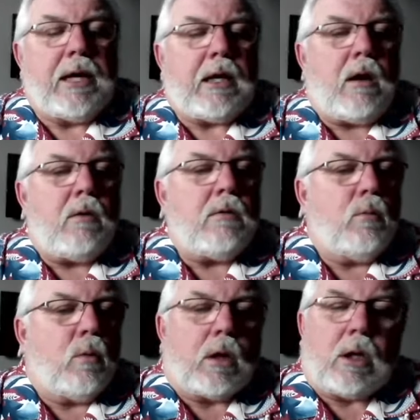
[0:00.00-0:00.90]
Rico,
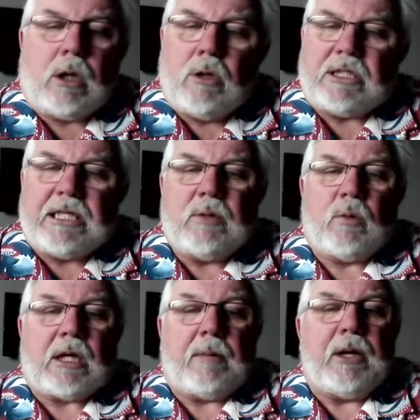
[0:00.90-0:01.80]
we're closing in.
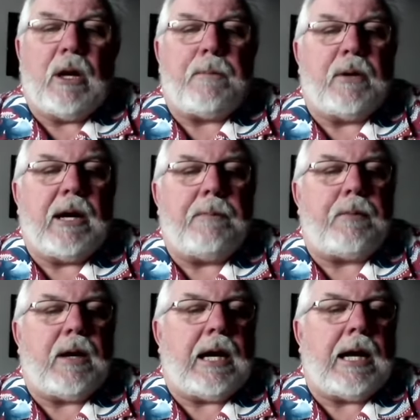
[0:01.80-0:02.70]
We're going to be open up.
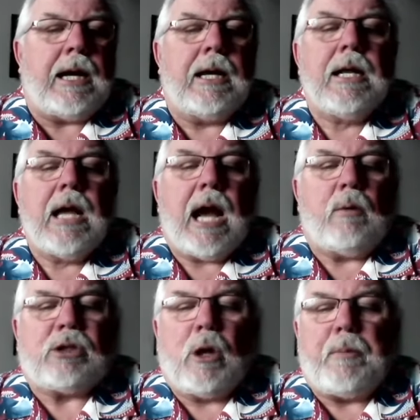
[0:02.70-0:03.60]
I
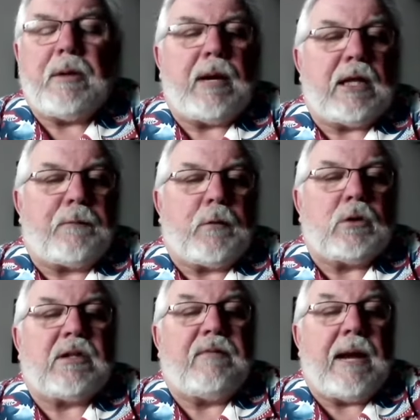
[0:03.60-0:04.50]
was hoping by the
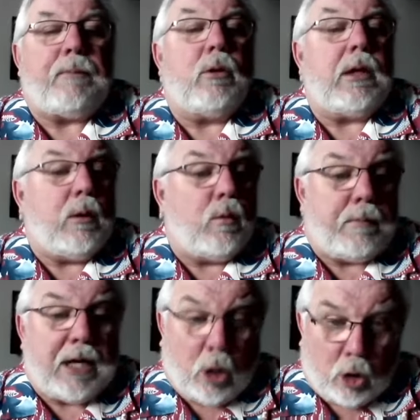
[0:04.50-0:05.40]
1st of April. It will
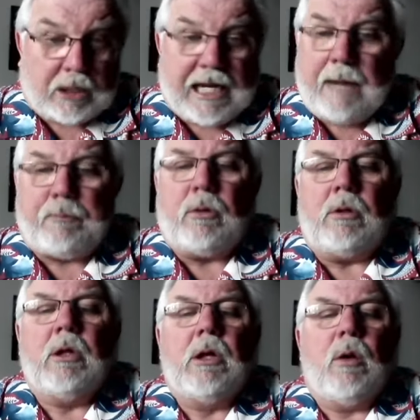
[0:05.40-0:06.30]
be early
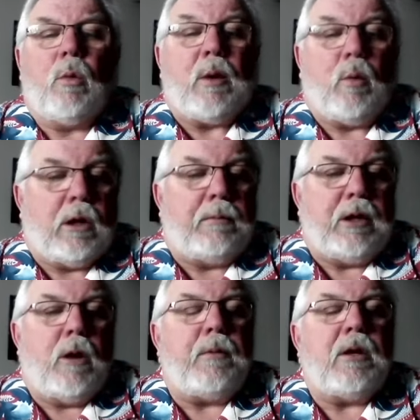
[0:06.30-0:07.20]
April. We will
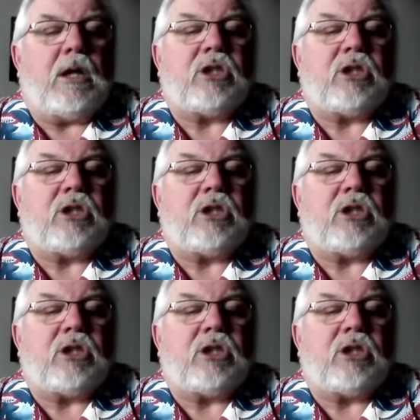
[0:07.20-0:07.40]
be open.